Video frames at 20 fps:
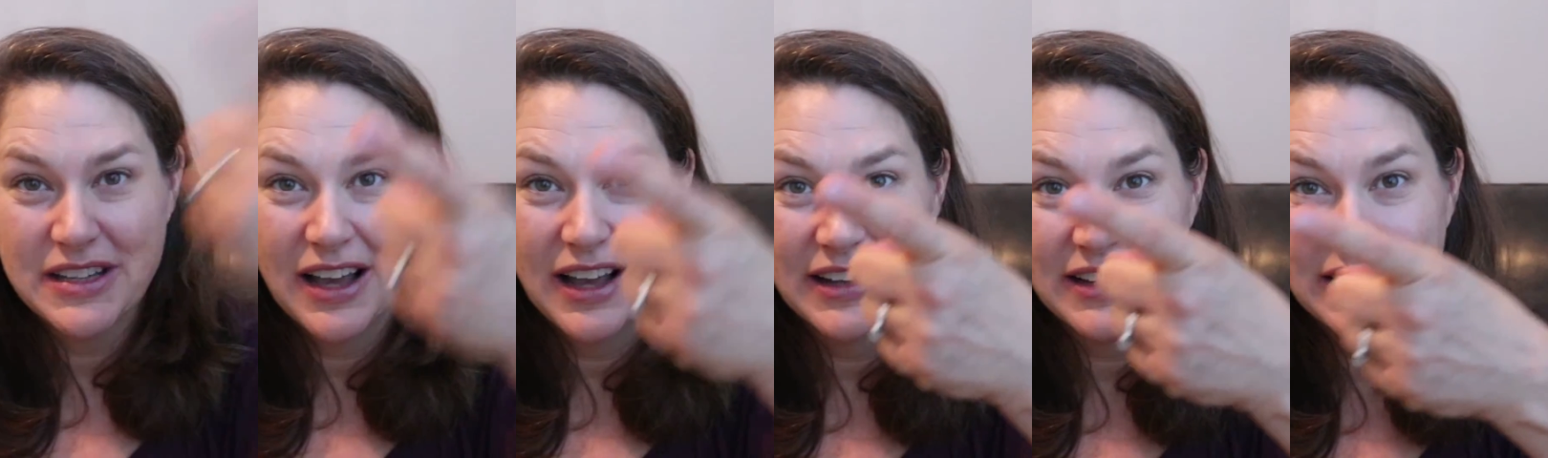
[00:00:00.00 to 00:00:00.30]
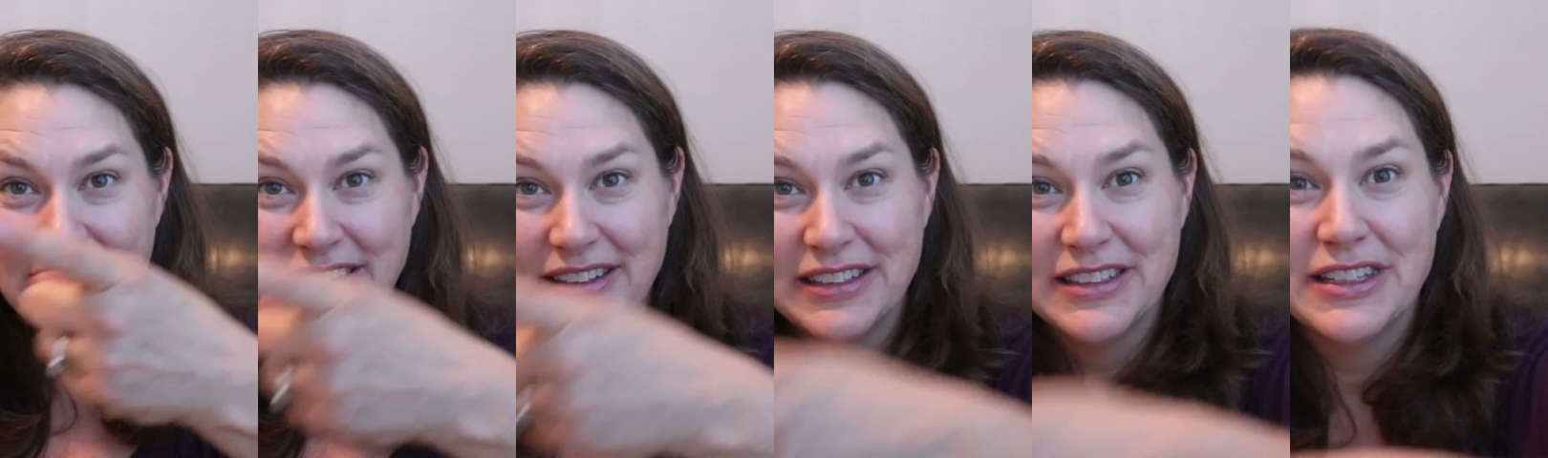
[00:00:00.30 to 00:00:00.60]

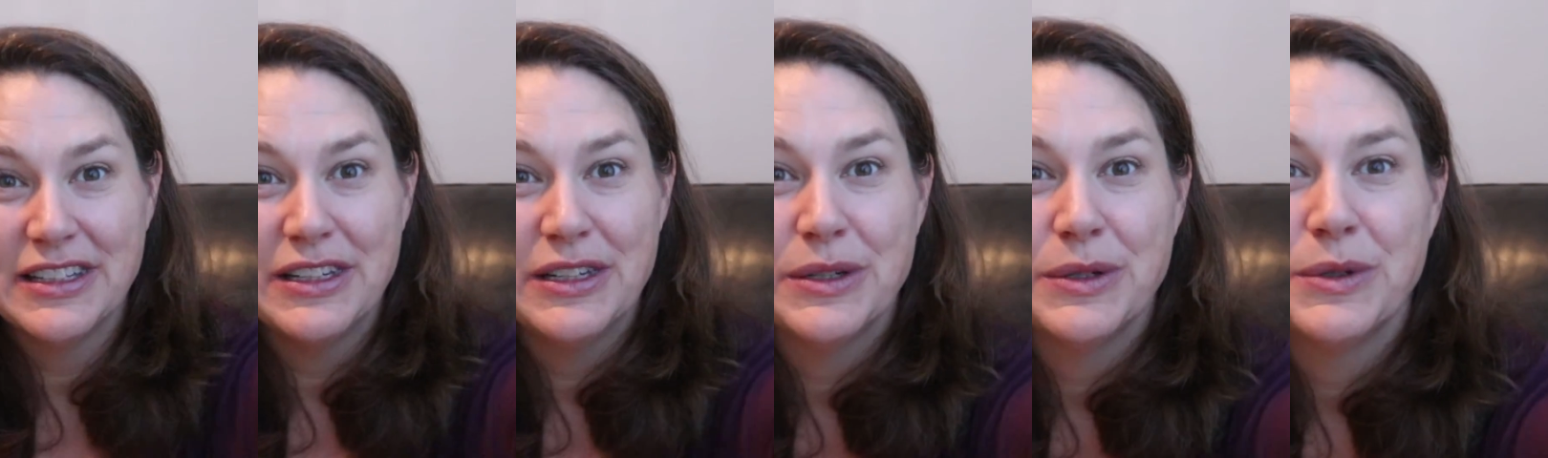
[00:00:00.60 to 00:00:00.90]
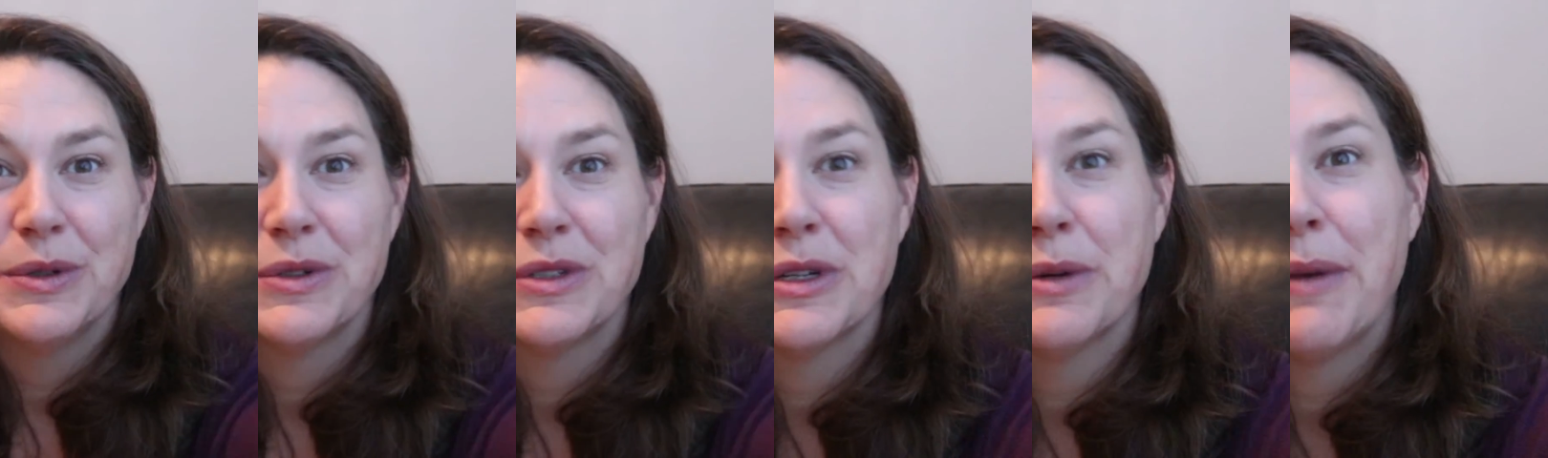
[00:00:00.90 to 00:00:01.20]
talking to
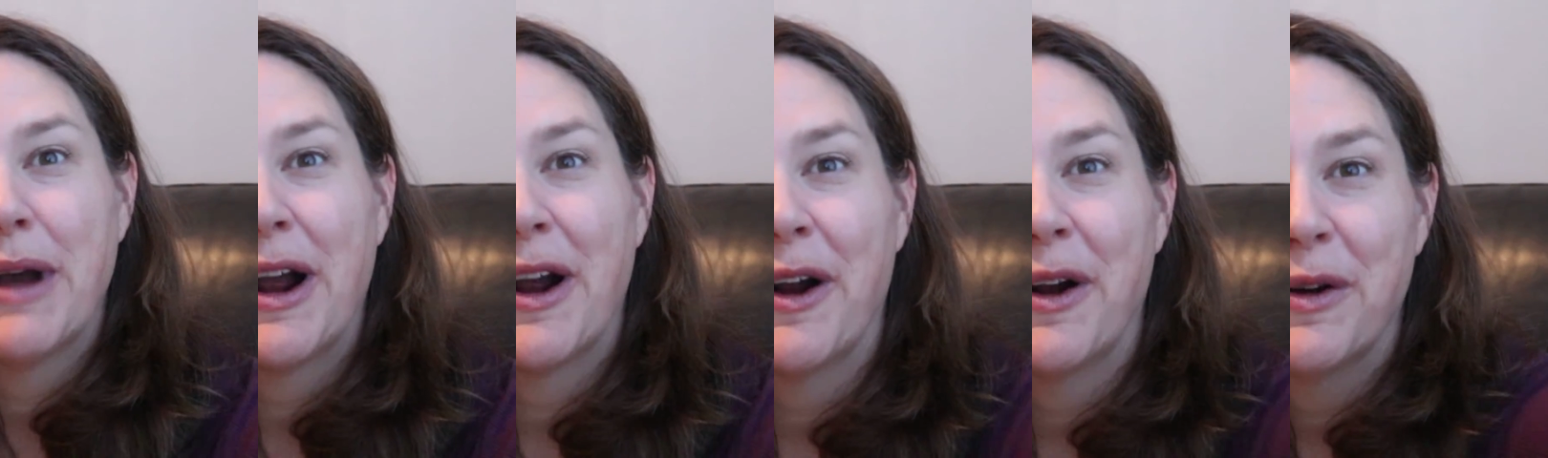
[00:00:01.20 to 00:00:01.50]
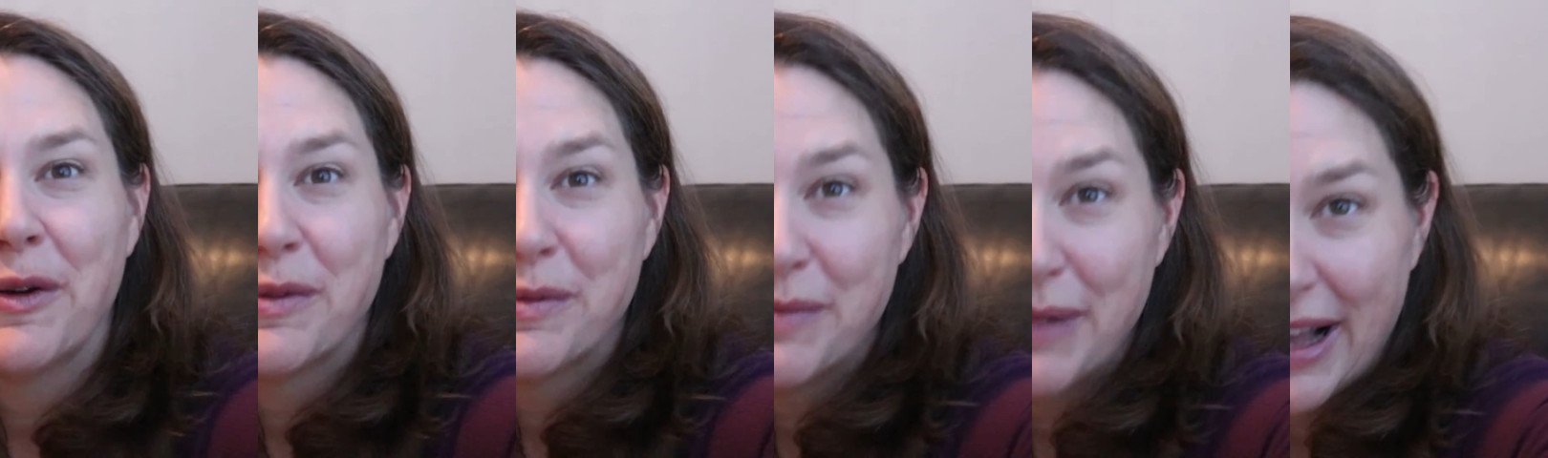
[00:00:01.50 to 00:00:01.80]
you
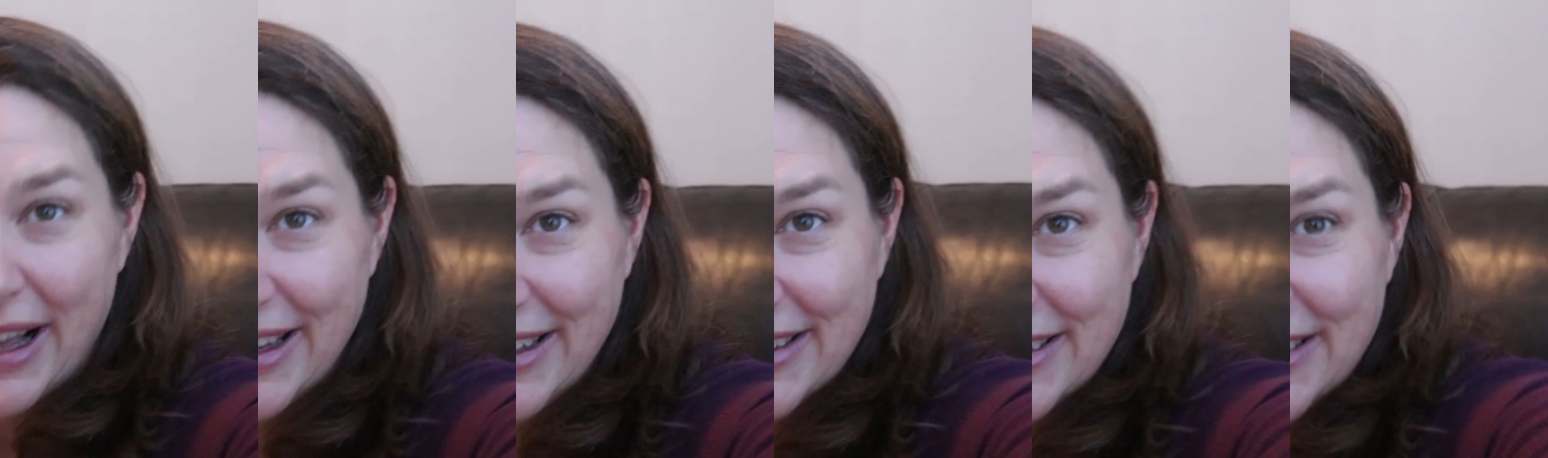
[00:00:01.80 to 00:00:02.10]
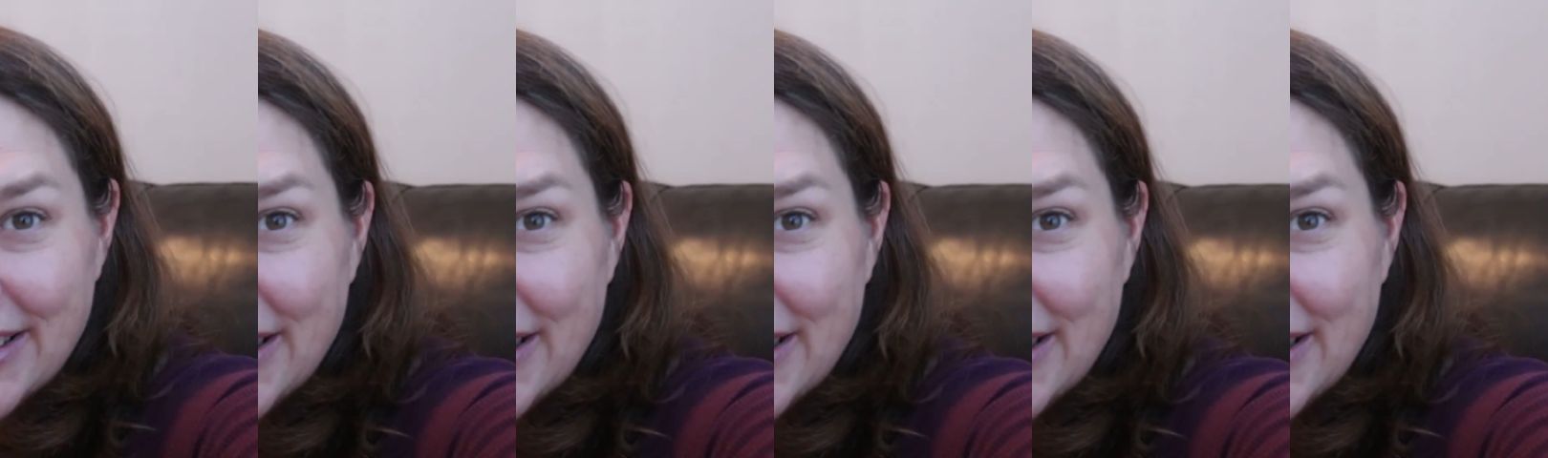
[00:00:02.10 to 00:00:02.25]
tomorrow. Bye.